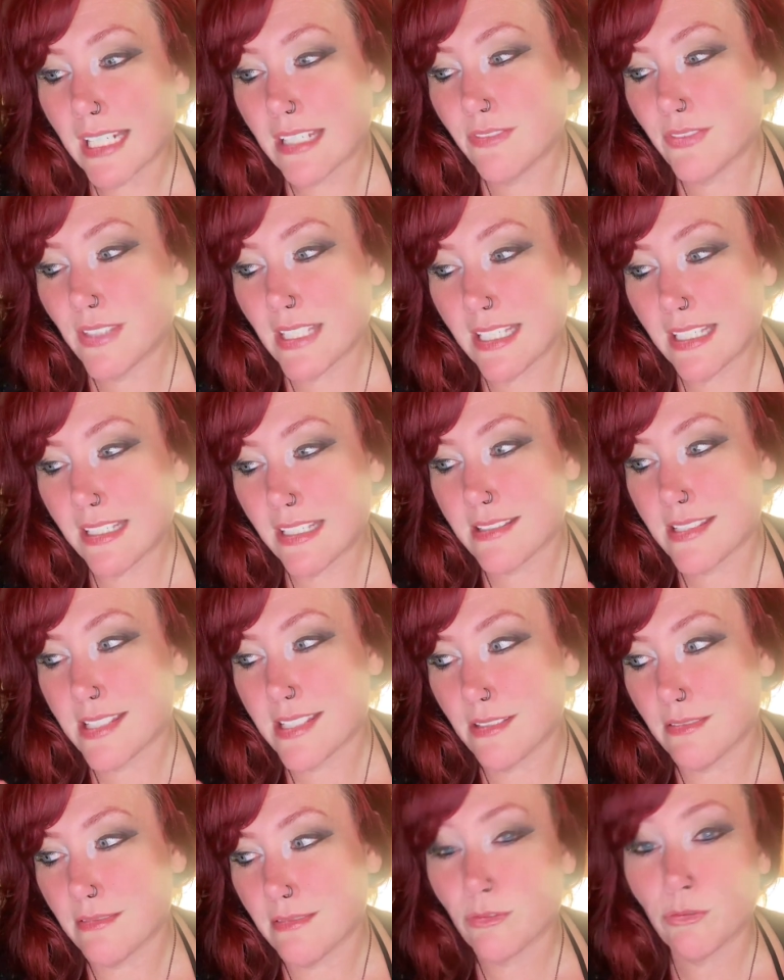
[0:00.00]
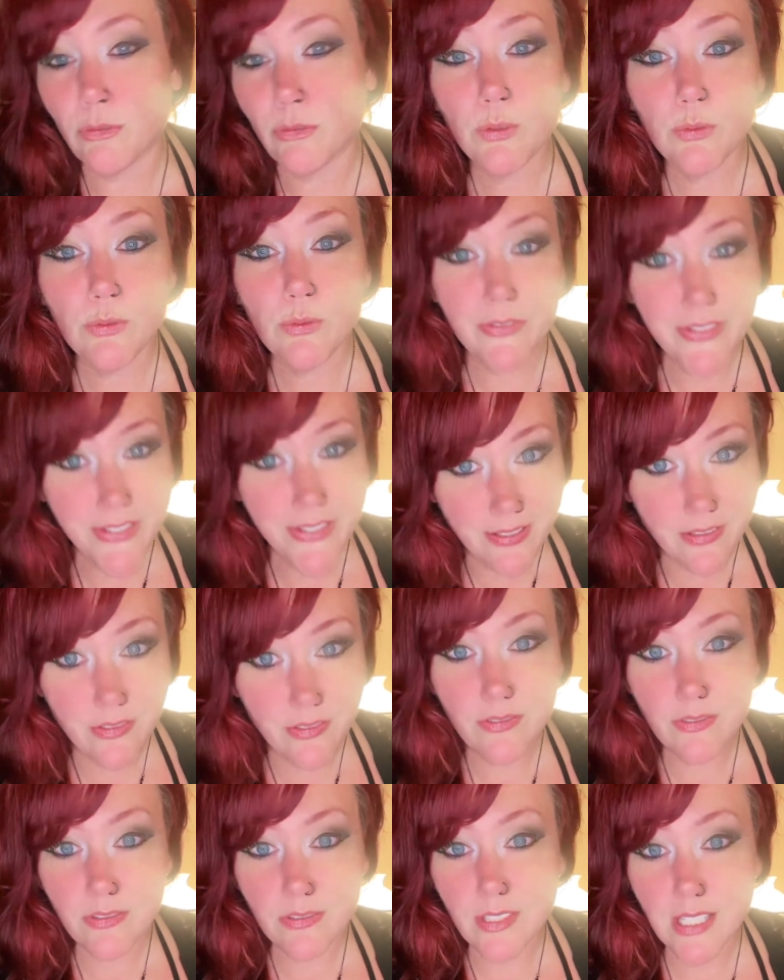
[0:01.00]
a lot of these
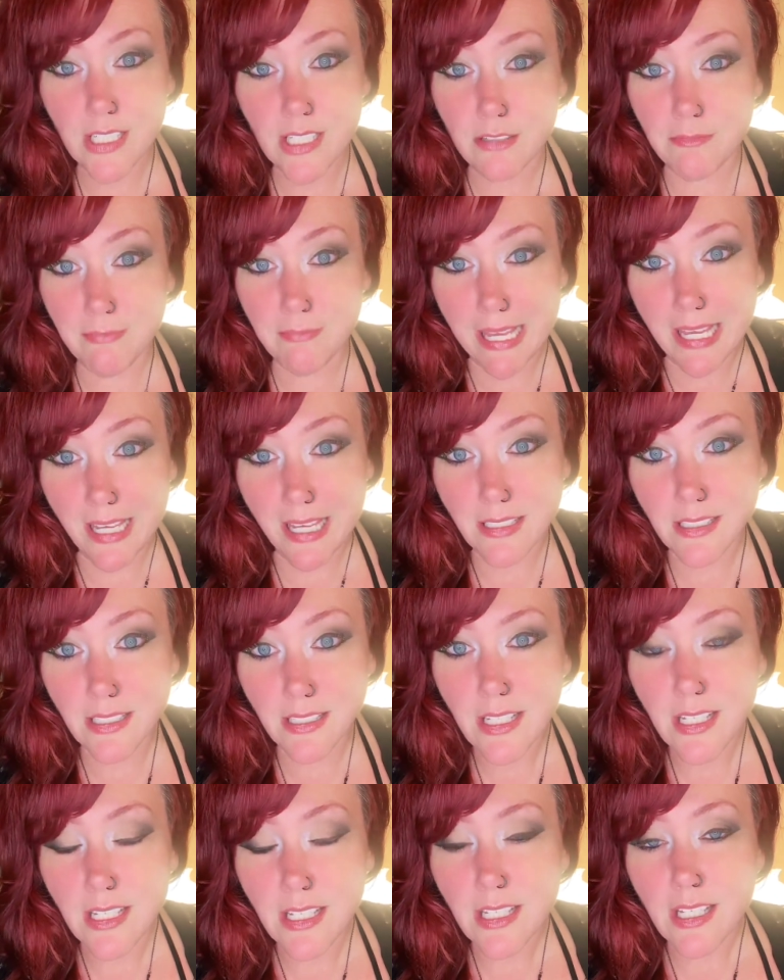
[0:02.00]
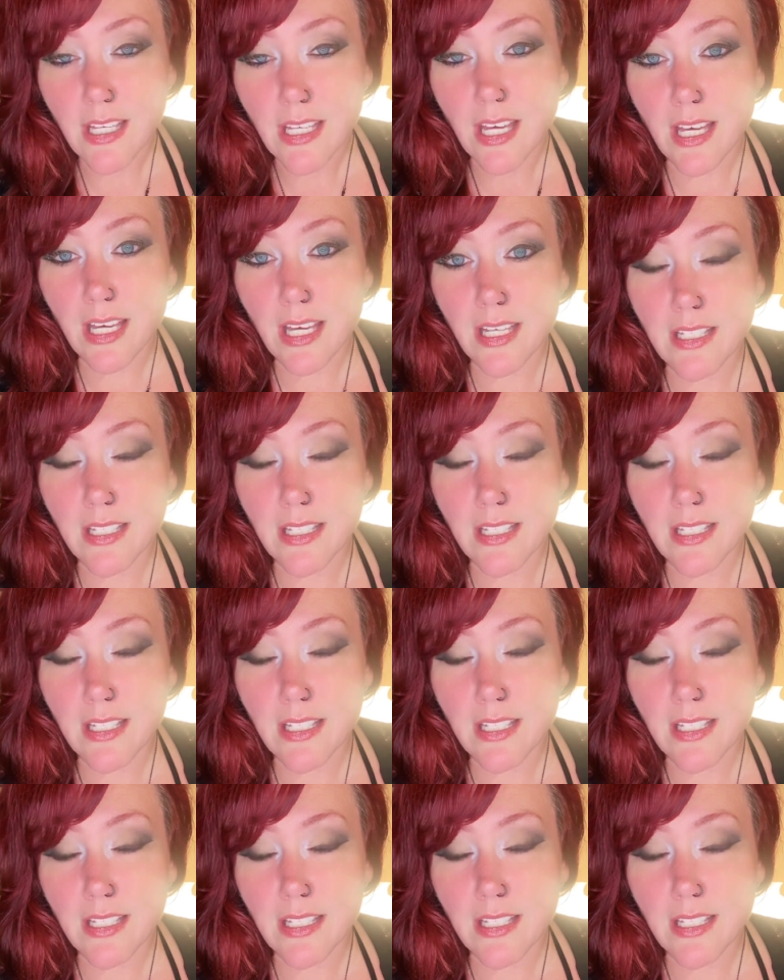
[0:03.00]
rules that are made